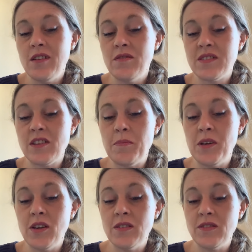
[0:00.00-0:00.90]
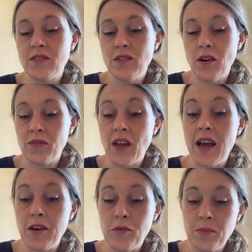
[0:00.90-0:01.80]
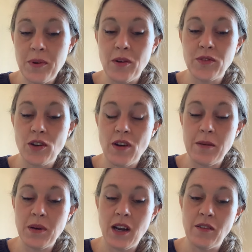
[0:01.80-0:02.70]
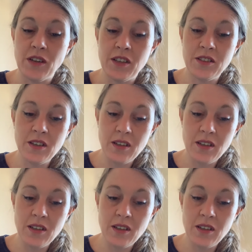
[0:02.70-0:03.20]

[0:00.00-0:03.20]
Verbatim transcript: recipient of the help of the Great Beloved.